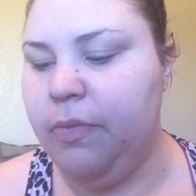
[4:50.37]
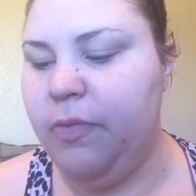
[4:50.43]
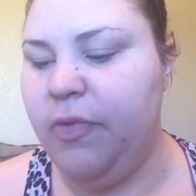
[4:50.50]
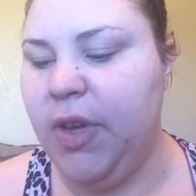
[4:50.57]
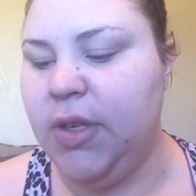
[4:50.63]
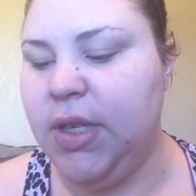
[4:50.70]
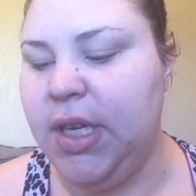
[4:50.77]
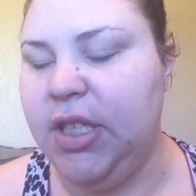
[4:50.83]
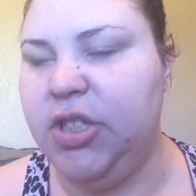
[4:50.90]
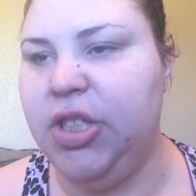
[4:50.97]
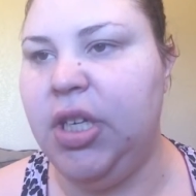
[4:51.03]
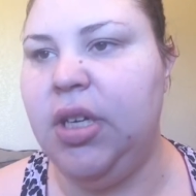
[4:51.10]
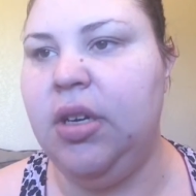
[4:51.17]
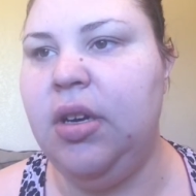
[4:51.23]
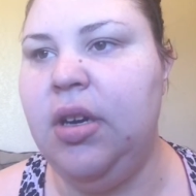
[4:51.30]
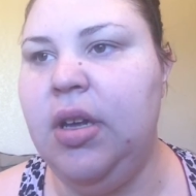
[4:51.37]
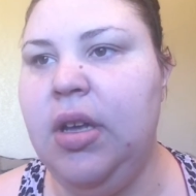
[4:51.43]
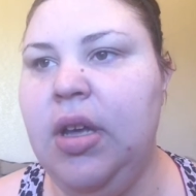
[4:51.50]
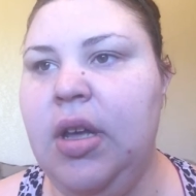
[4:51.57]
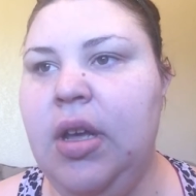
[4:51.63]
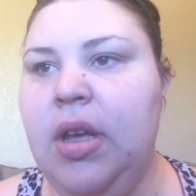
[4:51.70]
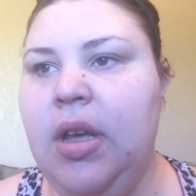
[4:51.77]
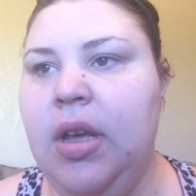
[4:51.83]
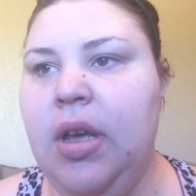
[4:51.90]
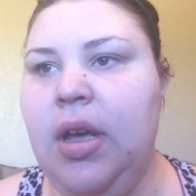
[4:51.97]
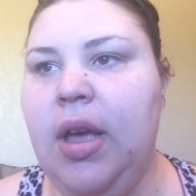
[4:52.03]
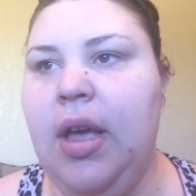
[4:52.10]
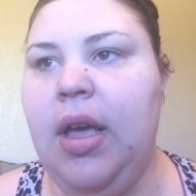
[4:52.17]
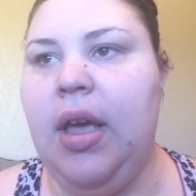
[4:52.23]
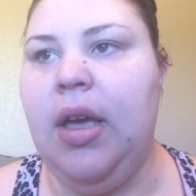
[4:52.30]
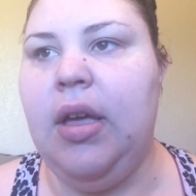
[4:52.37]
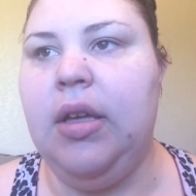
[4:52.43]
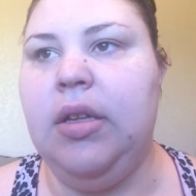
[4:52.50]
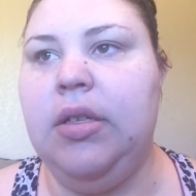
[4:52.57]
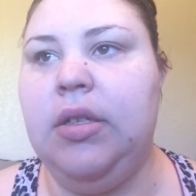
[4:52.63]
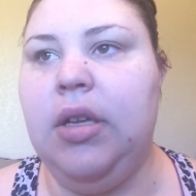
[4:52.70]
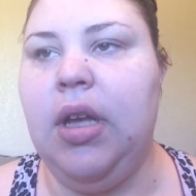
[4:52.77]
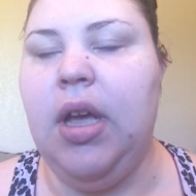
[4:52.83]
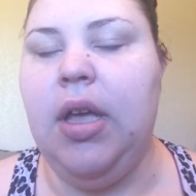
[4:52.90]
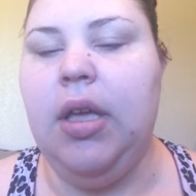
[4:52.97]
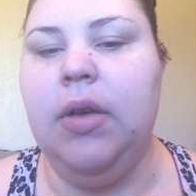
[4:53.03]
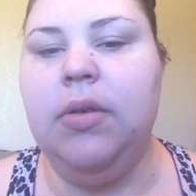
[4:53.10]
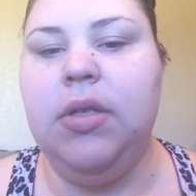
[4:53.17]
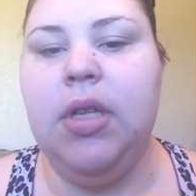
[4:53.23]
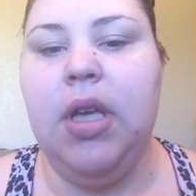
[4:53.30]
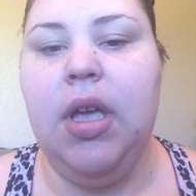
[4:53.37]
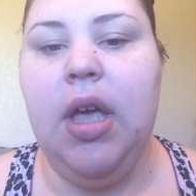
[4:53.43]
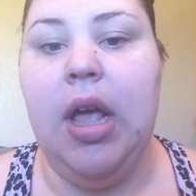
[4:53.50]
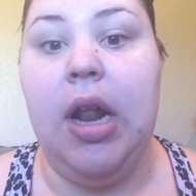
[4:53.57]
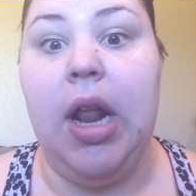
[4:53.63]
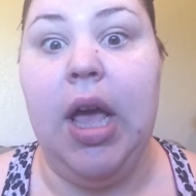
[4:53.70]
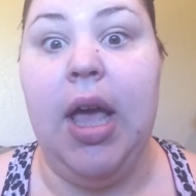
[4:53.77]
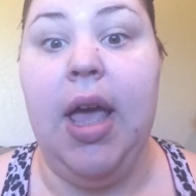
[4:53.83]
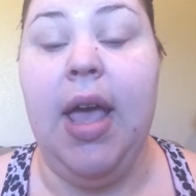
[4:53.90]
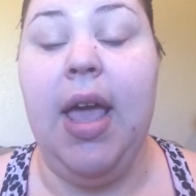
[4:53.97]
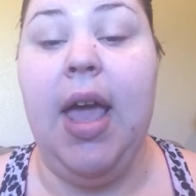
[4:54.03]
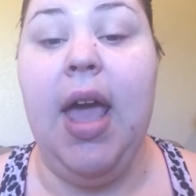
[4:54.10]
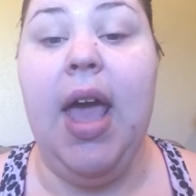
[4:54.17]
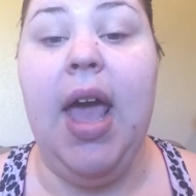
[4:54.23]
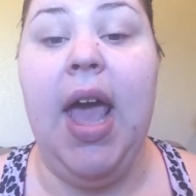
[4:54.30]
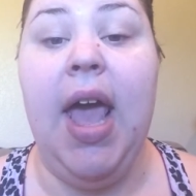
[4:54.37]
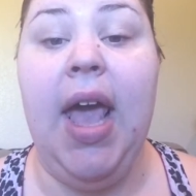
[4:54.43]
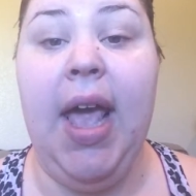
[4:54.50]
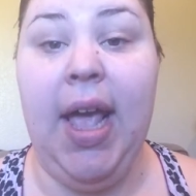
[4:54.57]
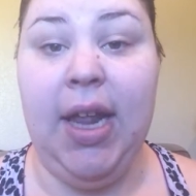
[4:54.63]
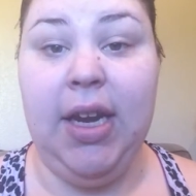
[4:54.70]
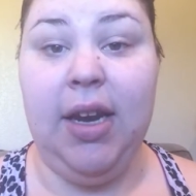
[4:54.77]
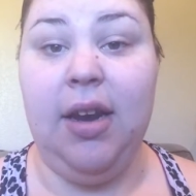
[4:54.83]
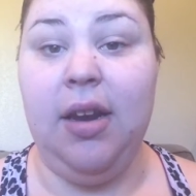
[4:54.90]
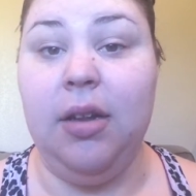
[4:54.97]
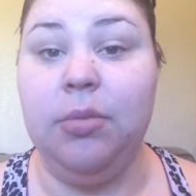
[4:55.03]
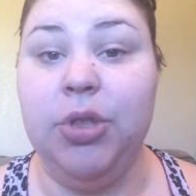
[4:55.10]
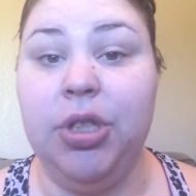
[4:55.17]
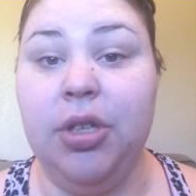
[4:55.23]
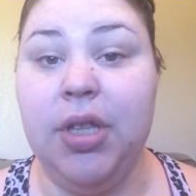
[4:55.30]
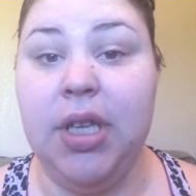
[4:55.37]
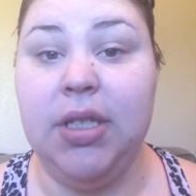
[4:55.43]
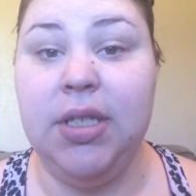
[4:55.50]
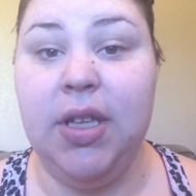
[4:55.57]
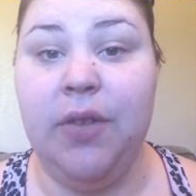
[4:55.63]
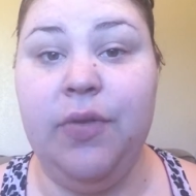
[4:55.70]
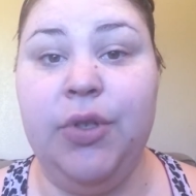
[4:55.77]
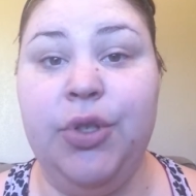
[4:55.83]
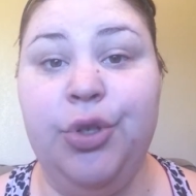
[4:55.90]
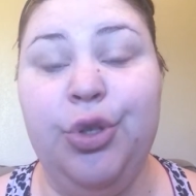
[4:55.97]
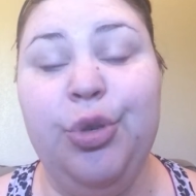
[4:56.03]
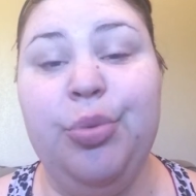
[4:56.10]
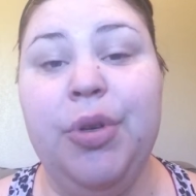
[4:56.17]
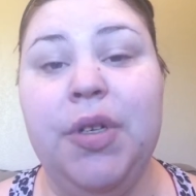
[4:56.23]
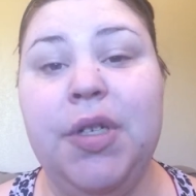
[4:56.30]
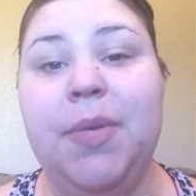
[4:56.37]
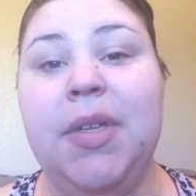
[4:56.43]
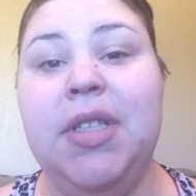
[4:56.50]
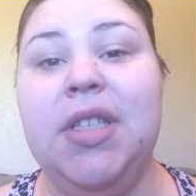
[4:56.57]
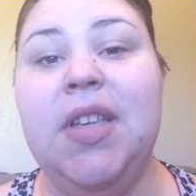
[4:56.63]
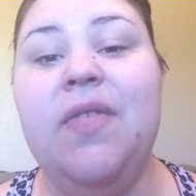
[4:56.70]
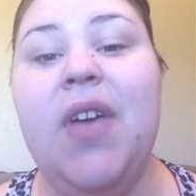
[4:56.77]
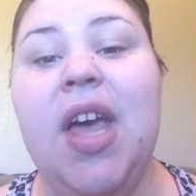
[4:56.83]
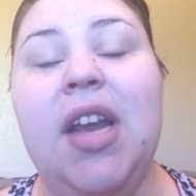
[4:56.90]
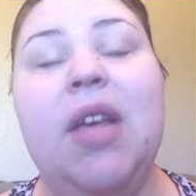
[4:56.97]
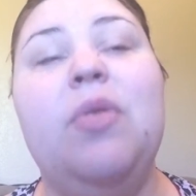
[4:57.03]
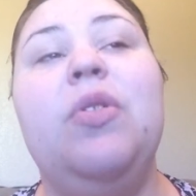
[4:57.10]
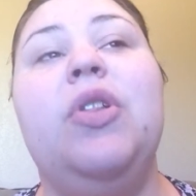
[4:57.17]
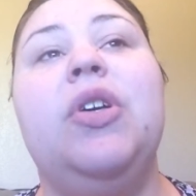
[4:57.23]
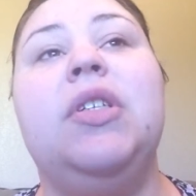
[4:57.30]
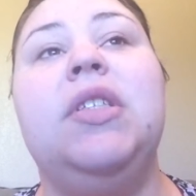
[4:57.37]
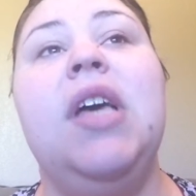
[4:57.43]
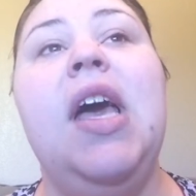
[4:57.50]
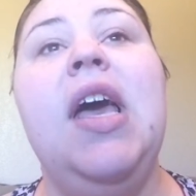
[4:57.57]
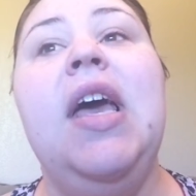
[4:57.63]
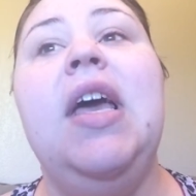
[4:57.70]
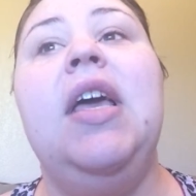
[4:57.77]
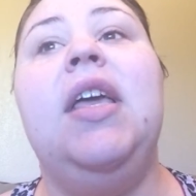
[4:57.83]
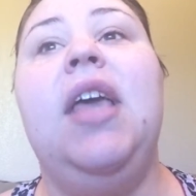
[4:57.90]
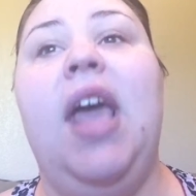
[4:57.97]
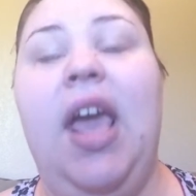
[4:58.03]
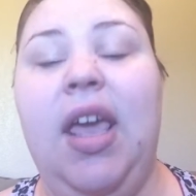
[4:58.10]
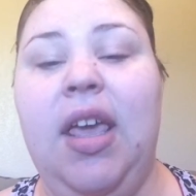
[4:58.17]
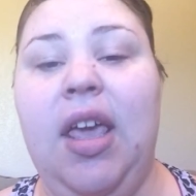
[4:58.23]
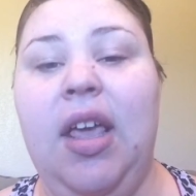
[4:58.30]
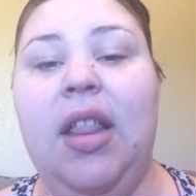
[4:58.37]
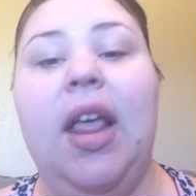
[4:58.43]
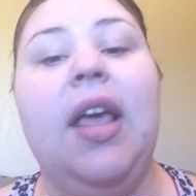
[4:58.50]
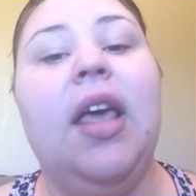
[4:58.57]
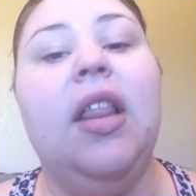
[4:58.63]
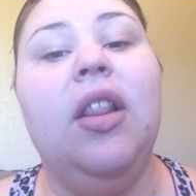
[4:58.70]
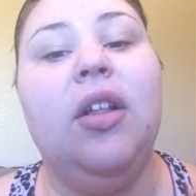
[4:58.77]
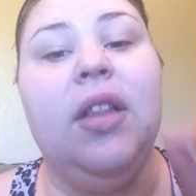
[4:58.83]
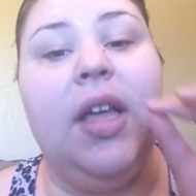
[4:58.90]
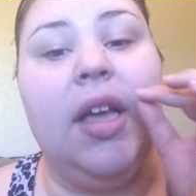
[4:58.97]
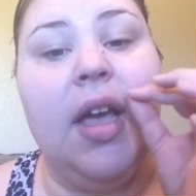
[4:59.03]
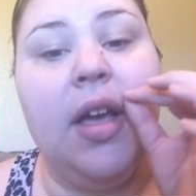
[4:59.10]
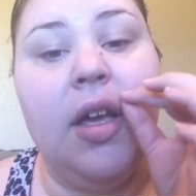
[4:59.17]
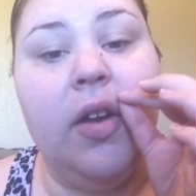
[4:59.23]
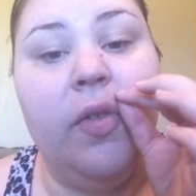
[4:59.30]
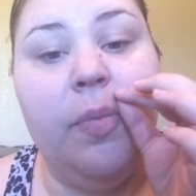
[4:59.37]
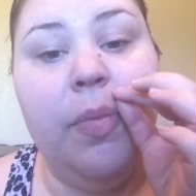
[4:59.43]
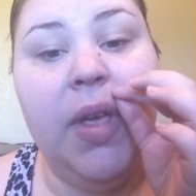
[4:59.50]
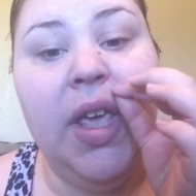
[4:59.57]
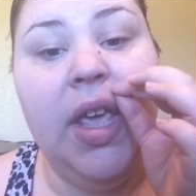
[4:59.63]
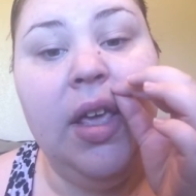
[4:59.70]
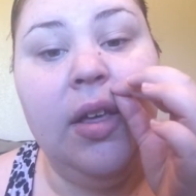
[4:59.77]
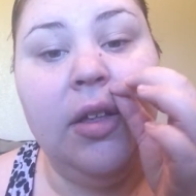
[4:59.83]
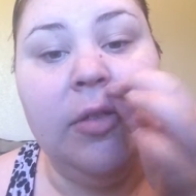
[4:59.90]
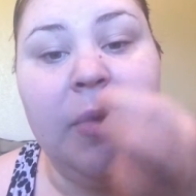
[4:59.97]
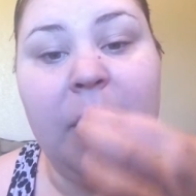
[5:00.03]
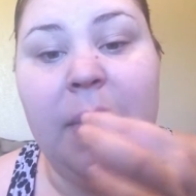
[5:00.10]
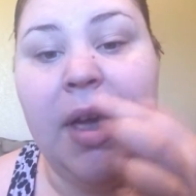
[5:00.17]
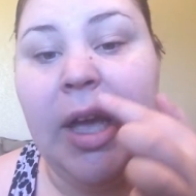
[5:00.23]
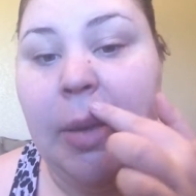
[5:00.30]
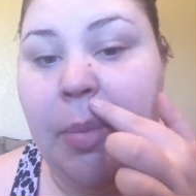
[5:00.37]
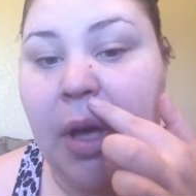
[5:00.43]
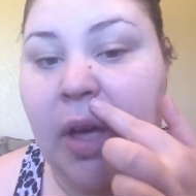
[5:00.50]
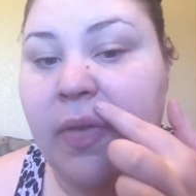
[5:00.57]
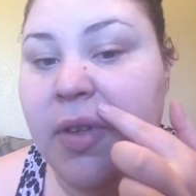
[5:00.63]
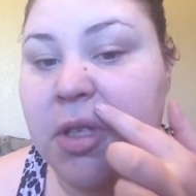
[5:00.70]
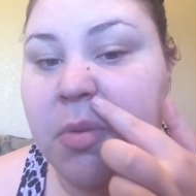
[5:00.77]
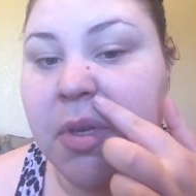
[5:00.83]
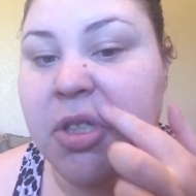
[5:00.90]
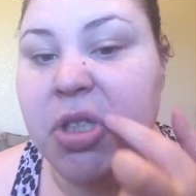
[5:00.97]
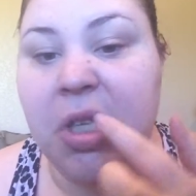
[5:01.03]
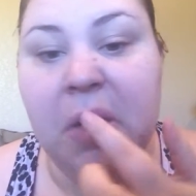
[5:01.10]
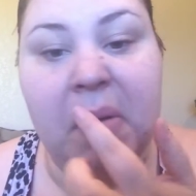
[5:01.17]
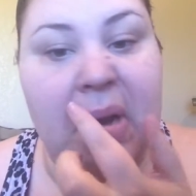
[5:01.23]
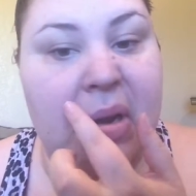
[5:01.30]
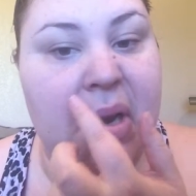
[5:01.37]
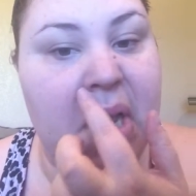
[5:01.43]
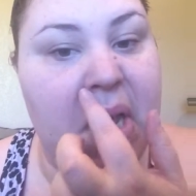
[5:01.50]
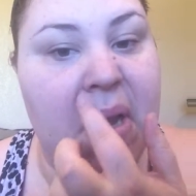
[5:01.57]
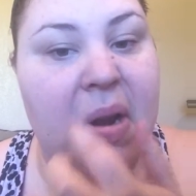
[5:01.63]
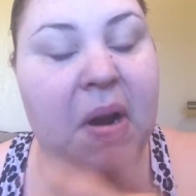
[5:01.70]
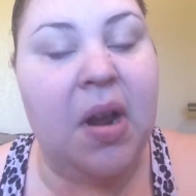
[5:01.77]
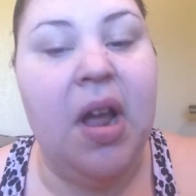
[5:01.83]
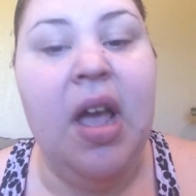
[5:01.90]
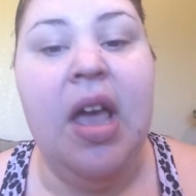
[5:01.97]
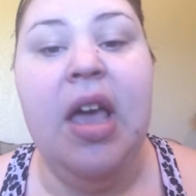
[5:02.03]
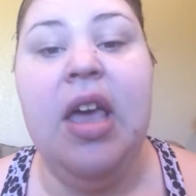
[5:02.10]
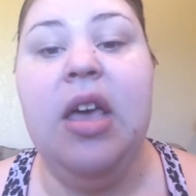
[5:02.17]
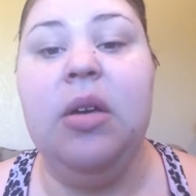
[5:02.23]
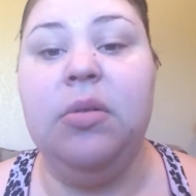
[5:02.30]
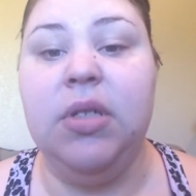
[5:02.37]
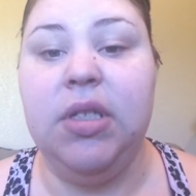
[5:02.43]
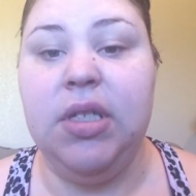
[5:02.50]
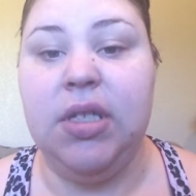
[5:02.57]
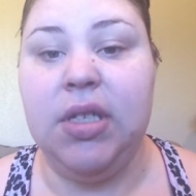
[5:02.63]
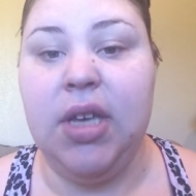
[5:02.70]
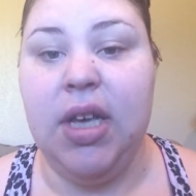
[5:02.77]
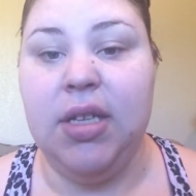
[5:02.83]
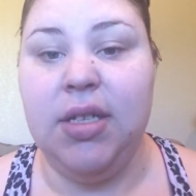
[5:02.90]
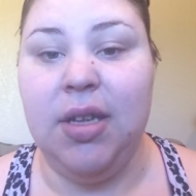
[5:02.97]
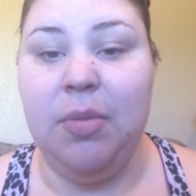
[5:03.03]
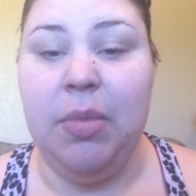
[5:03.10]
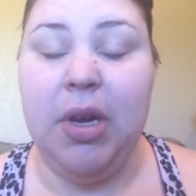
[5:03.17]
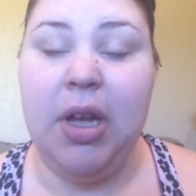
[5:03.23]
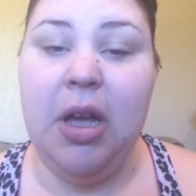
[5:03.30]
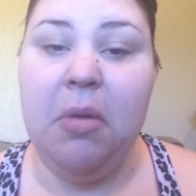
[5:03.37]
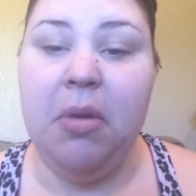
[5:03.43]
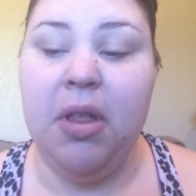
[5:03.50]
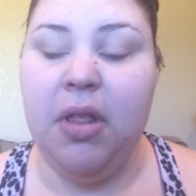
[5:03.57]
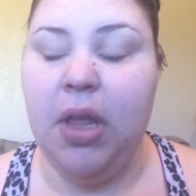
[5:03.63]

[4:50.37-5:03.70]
foundation, and I used it and I hated it. I'm sure that stuff is super expensive, and it looked cakey. Like, it looked like I could have peeled my makeup off, especially around here. It was disgusting, but it got me